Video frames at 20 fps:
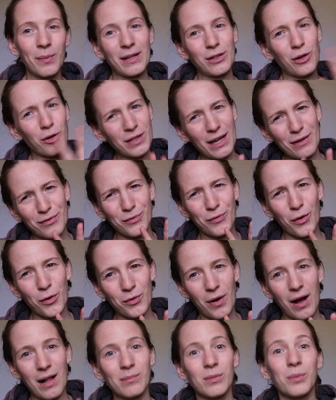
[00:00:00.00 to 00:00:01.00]
I don't have a
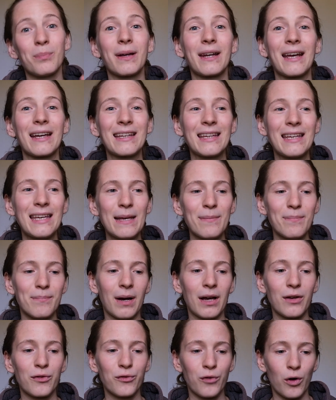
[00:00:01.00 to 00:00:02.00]
photo album, but I keep
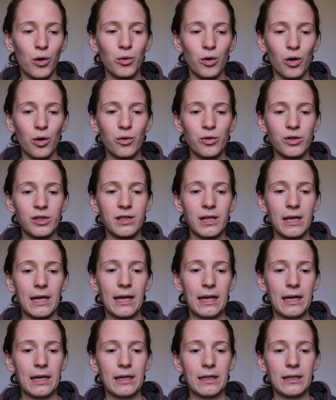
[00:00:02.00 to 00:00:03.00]
my photos
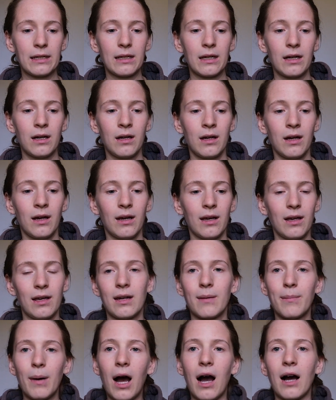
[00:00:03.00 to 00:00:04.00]
in
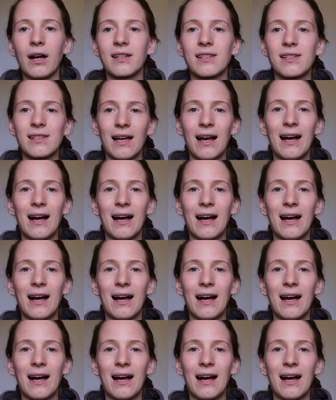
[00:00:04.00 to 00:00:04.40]
a box.